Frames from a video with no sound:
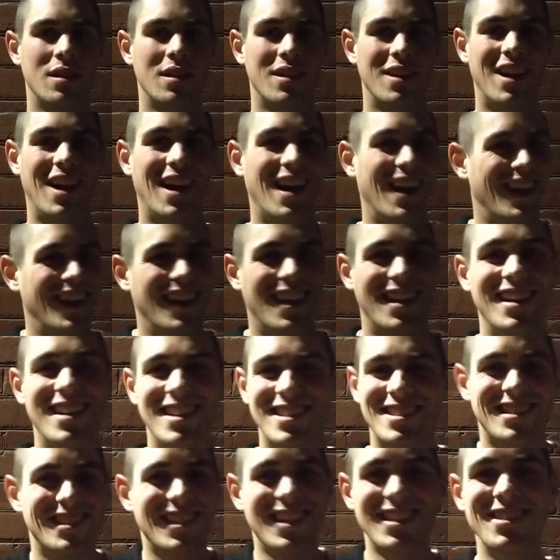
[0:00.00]

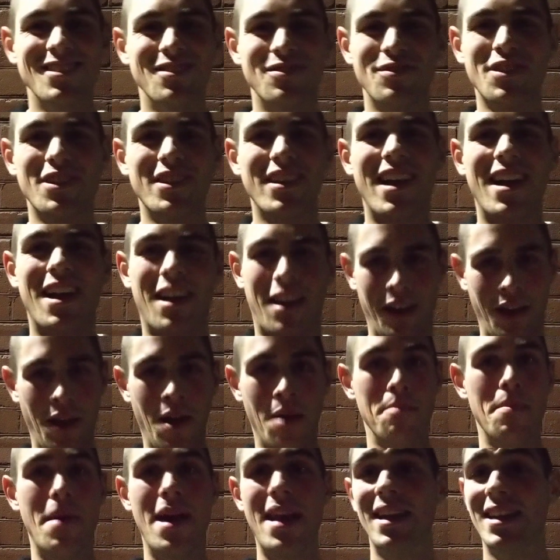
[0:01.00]
it doesn't feel like
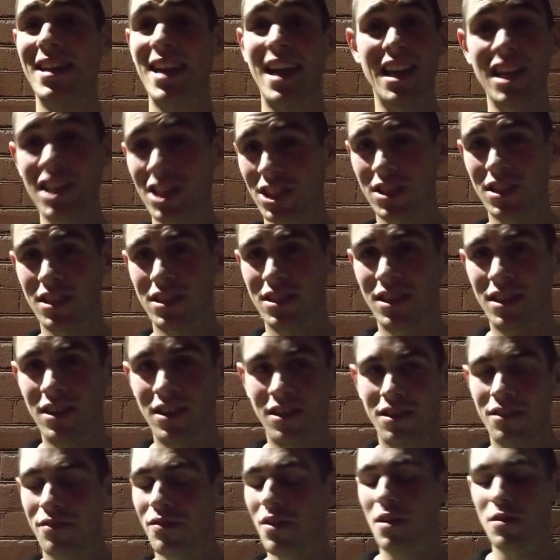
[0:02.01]
a meditation, you know.
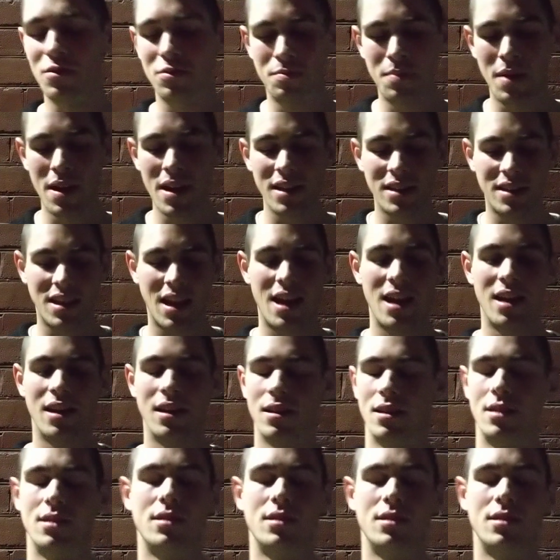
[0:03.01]
If I was meditating,